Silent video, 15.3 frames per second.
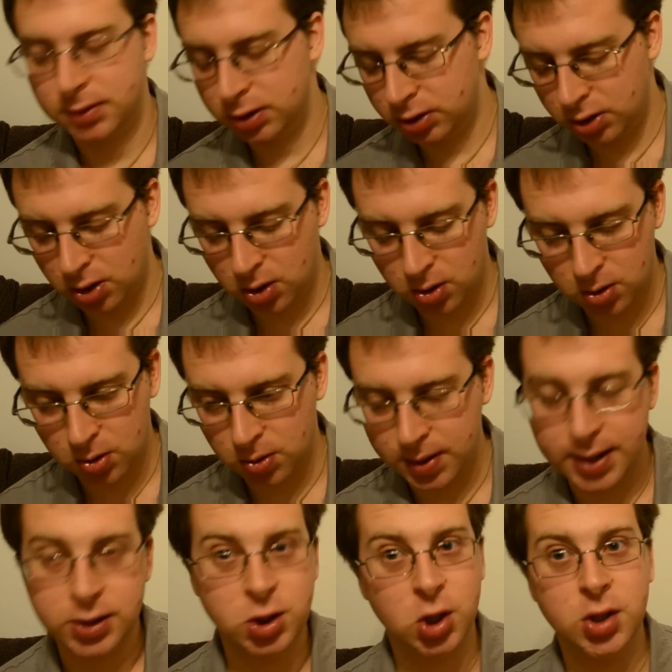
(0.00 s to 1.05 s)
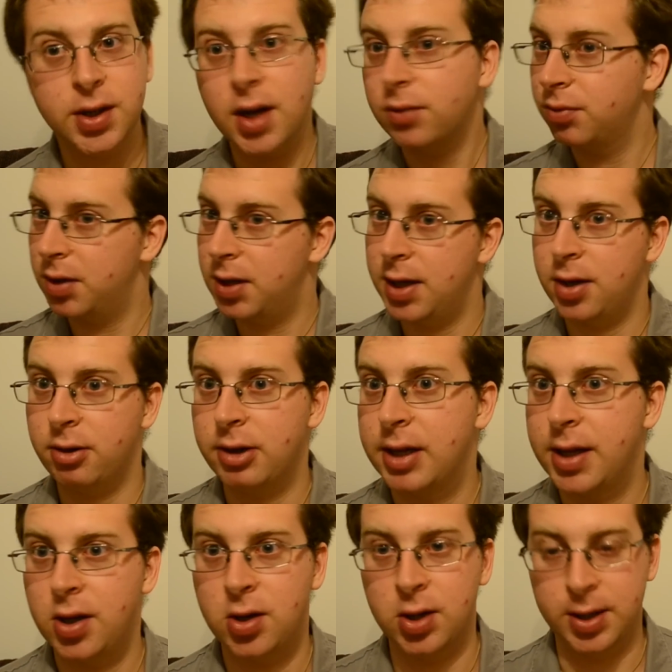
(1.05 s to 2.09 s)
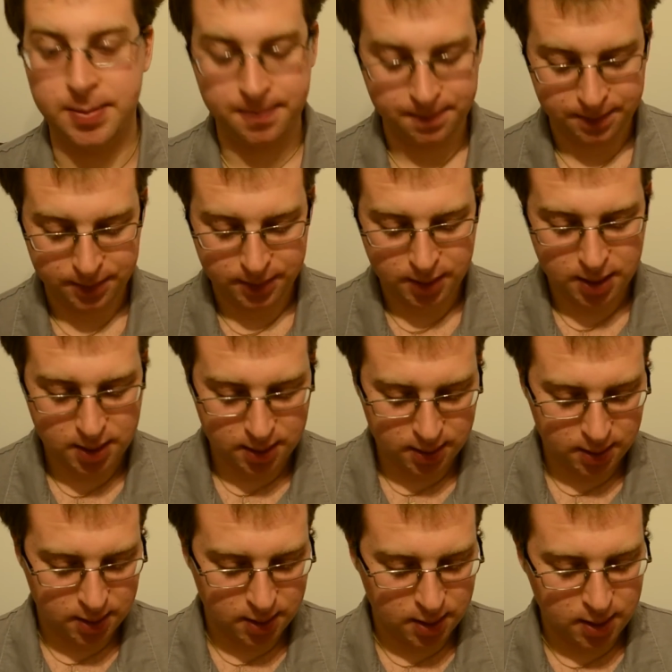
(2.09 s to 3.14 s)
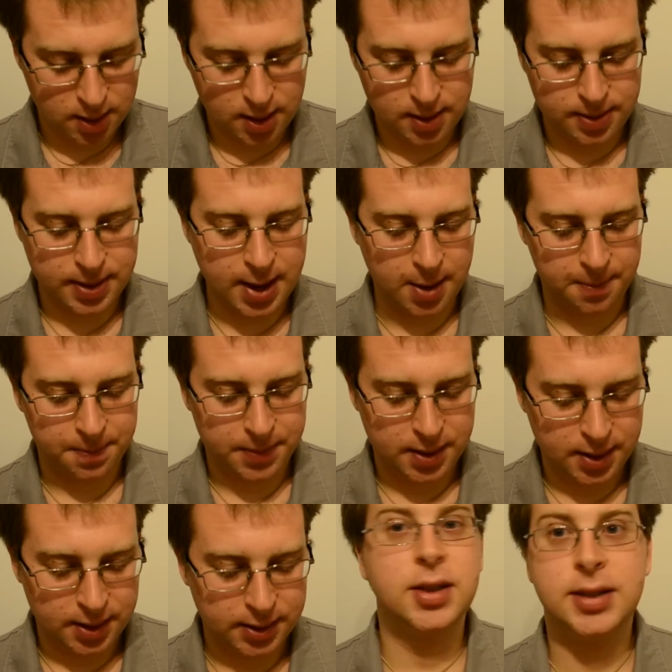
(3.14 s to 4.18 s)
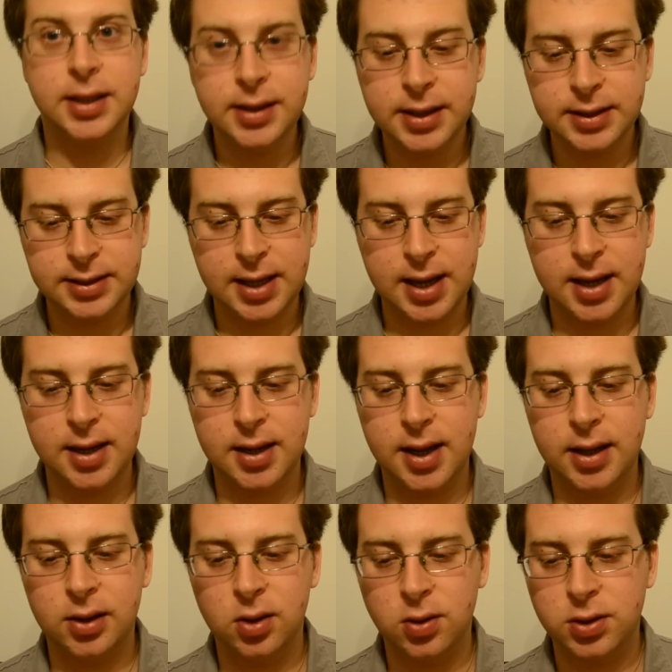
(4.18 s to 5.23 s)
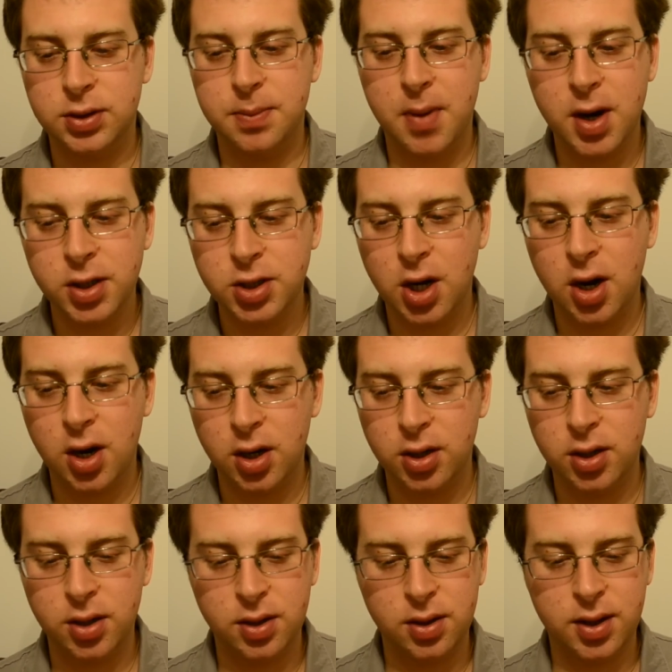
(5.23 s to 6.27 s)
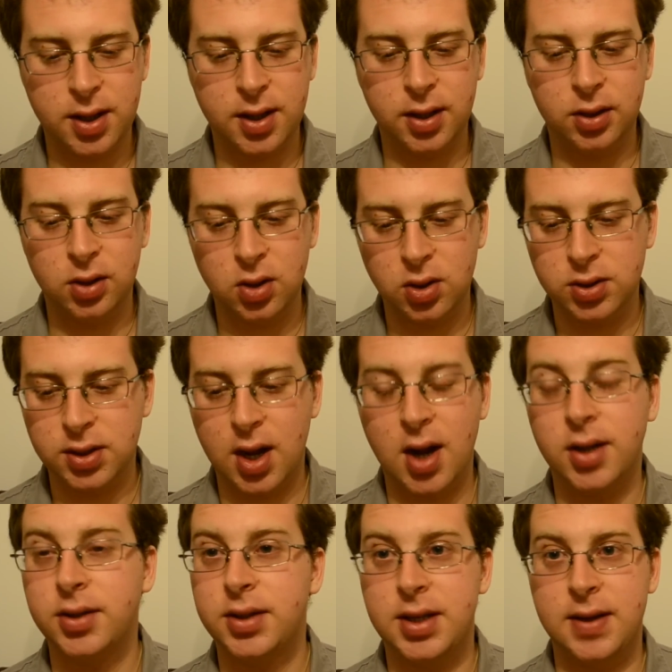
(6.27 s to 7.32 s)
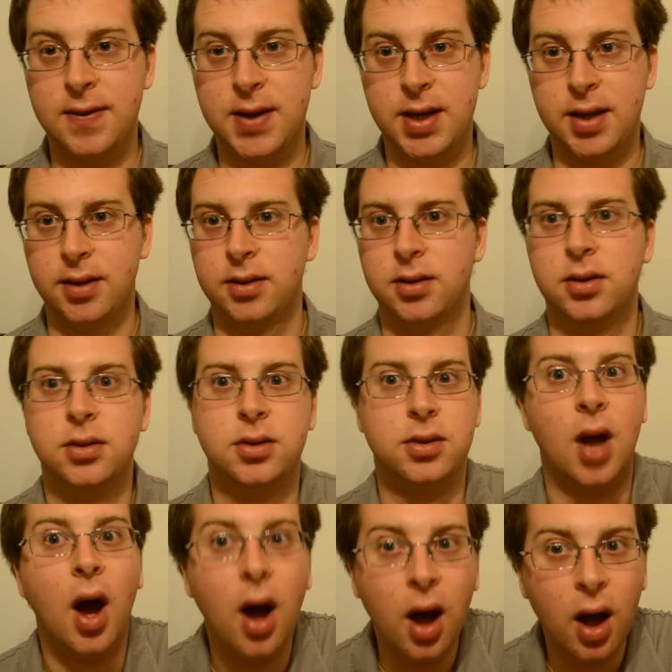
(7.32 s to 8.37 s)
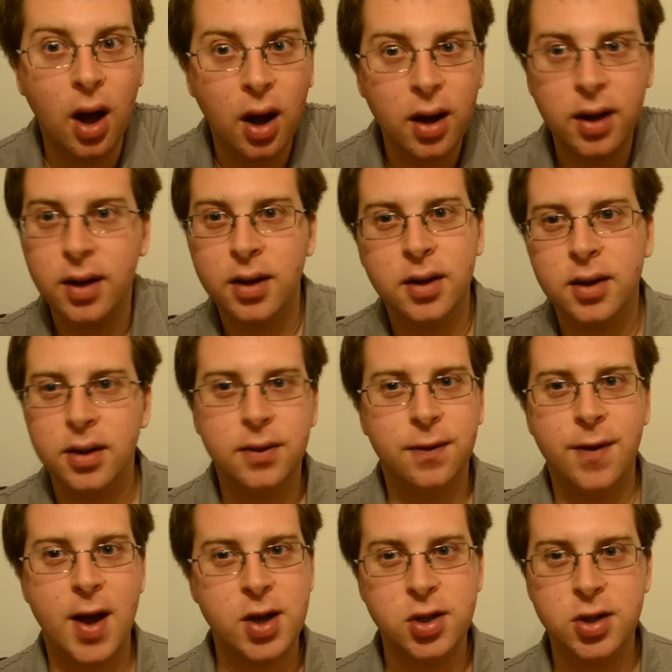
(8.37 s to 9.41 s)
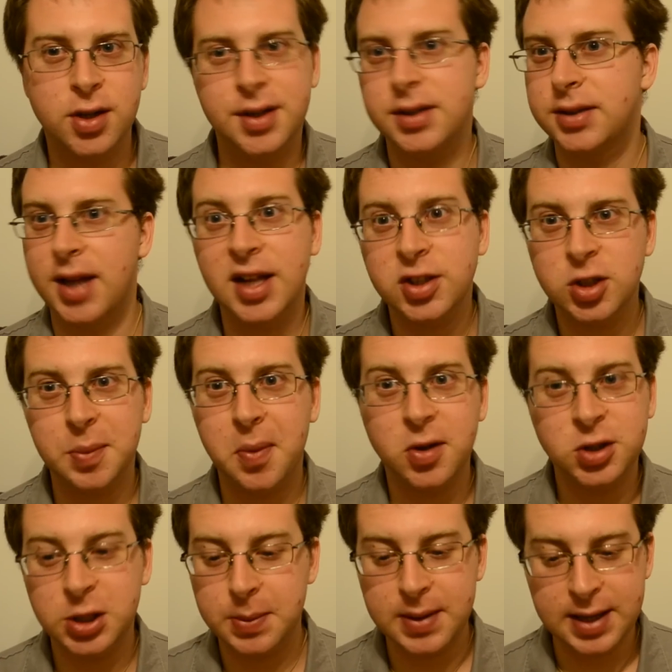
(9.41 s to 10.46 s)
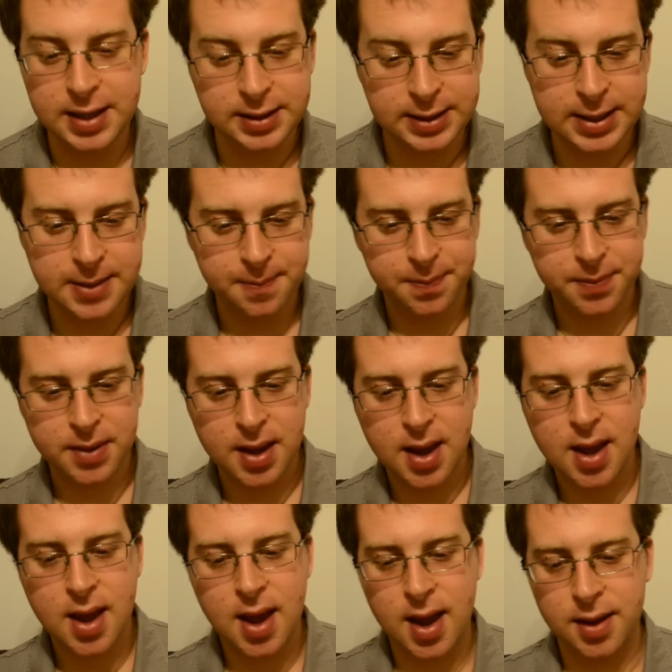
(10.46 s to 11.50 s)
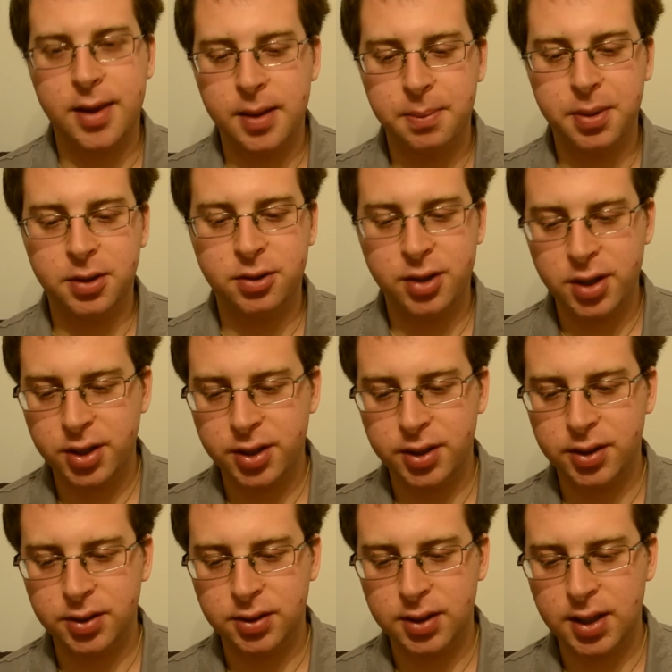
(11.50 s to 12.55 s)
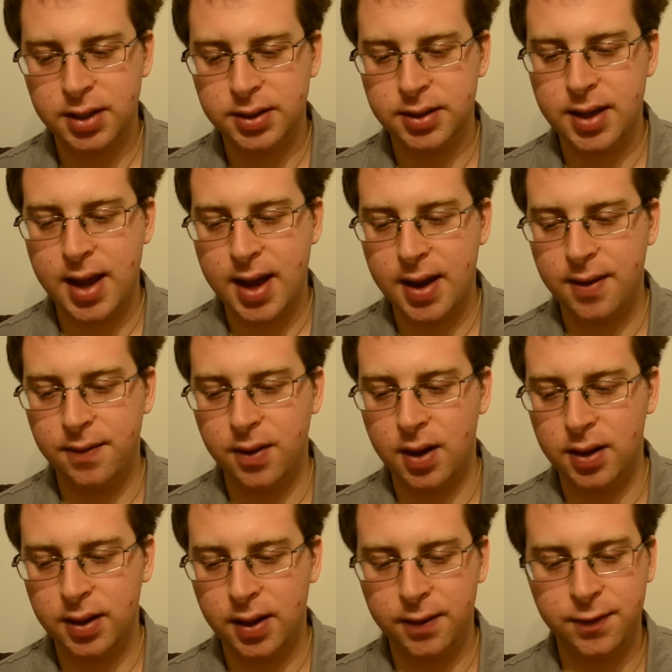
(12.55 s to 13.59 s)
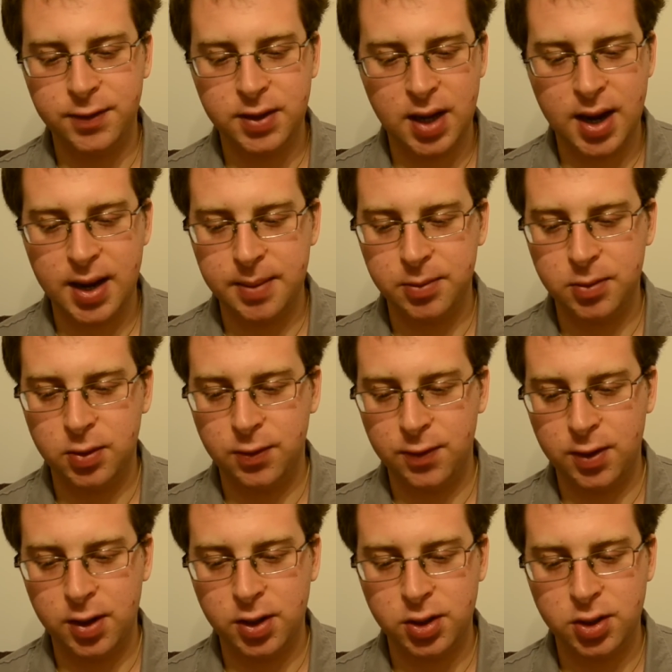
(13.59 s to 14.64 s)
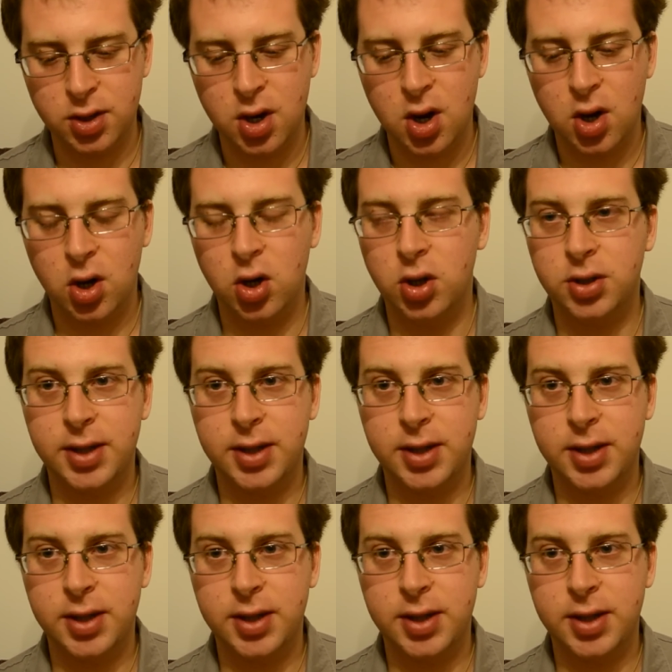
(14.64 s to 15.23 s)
So it turned out really, really good. Now, Sydney said it looks much harder than it looks on TV. Duh! Fashion is not supposed to be easy. And then Patricia doesn't have enough time to finish her